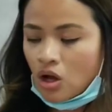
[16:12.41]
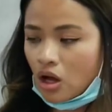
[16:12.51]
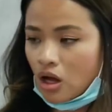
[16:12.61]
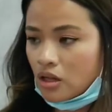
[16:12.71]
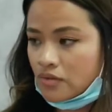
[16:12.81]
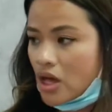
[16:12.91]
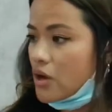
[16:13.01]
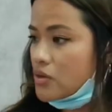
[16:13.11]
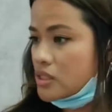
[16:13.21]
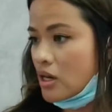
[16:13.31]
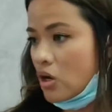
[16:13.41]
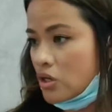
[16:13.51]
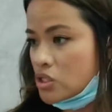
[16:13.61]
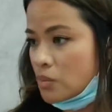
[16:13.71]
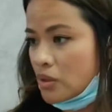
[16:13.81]
All of those can
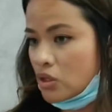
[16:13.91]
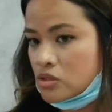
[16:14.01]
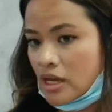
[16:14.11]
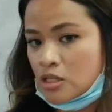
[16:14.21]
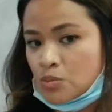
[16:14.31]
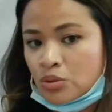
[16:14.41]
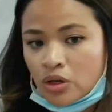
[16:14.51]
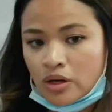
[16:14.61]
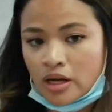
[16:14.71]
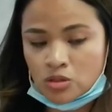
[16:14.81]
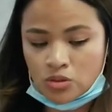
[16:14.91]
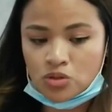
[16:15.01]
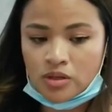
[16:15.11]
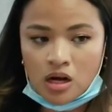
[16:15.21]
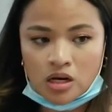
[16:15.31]
also be used as pronouns, which
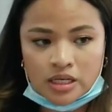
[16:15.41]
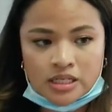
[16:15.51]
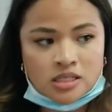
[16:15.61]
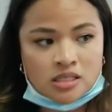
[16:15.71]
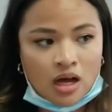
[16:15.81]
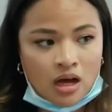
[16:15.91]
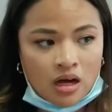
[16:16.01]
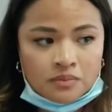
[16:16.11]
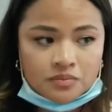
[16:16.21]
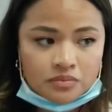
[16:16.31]
we already saw